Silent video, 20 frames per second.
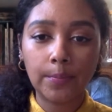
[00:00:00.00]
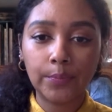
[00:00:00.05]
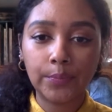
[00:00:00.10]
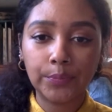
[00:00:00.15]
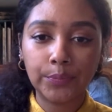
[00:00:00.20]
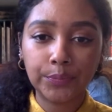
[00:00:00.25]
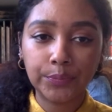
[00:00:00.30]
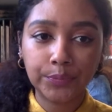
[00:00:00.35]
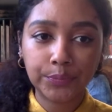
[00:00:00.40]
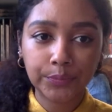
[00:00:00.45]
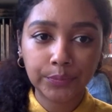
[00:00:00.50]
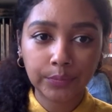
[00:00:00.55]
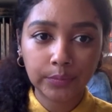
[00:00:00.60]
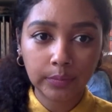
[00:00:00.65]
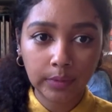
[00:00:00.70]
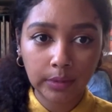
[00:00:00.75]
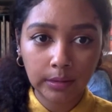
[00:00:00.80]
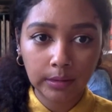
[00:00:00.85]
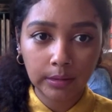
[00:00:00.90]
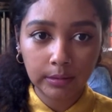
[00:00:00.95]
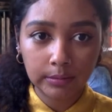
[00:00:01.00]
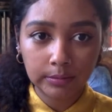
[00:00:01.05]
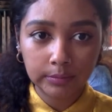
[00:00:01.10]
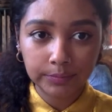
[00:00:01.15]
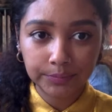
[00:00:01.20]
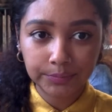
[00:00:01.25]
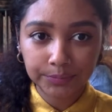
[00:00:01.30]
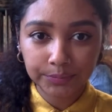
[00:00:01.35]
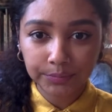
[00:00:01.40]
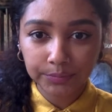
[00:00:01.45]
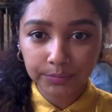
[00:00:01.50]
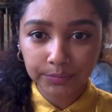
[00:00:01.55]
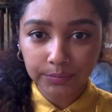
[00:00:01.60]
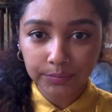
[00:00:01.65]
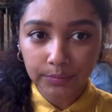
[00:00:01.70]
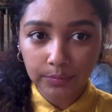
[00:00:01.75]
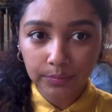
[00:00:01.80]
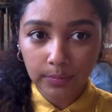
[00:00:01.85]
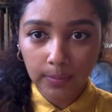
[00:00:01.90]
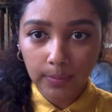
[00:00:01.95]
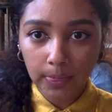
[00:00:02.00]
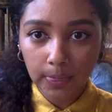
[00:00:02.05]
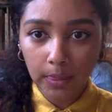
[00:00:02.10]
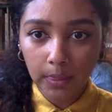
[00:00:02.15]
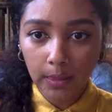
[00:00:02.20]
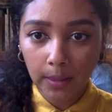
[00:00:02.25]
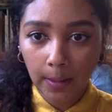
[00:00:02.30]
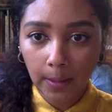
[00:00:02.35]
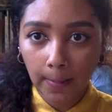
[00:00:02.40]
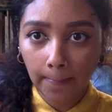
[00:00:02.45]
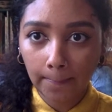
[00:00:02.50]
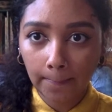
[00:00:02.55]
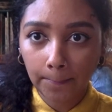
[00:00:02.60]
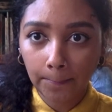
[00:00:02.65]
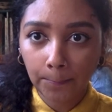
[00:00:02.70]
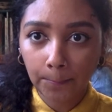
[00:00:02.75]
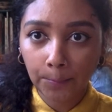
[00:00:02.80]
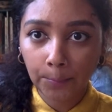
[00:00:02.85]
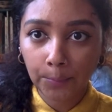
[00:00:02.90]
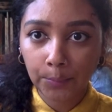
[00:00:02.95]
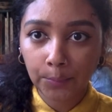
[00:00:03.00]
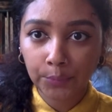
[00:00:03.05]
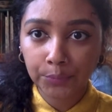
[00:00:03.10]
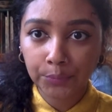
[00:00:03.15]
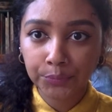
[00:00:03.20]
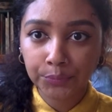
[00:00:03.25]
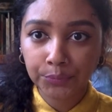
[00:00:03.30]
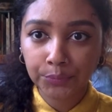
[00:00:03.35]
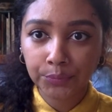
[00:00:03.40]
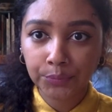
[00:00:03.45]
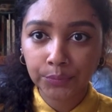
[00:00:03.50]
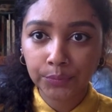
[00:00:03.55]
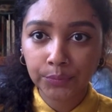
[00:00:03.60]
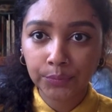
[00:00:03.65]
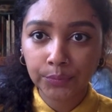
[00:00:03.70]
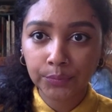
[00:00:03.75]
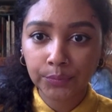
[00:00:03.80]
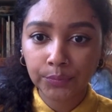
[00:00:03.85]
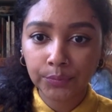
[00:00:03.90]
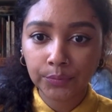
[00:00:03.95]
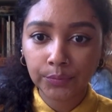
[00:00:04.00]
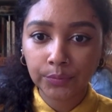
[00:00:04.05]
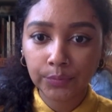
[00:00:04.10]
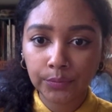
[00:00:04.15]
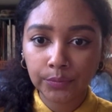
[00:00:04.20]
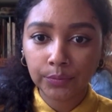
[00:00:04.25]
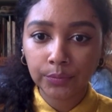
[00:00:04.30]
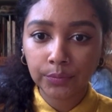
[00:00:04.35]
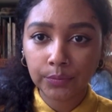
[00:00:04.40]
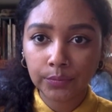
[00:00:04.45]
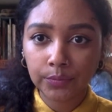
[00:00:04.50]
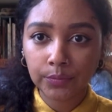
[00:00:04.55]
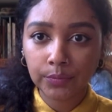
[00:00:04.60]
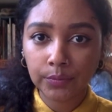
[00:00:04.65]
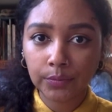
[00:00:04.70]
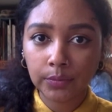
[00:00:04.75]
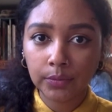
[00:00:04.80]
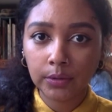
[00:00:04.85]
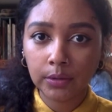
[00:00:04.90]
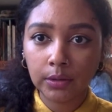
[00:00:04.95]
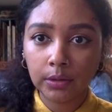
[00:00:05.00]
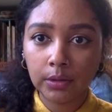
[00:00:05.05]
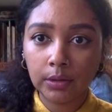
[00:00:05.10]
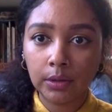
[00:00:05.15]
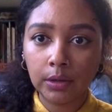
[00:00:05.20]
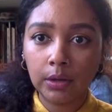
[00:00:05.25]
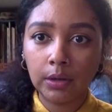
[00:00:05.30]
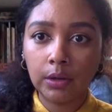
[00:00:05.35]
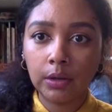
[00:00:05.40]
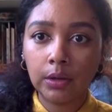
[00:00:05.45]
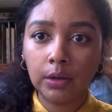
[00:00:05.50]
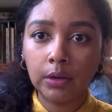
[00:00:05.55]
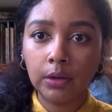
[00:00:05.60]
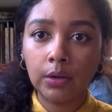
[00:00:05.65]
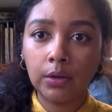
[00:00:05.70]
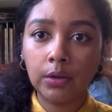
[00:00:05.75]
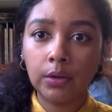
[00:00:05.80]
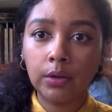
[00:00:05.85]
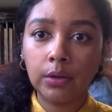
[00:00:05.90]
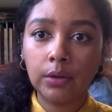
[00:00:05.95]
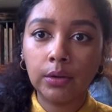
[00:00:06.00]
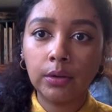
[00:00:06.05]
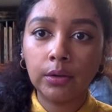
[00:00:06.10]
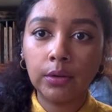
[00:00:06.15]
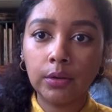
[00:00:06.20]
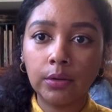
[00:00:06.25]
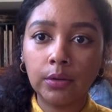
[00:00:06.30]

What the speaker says: (silence)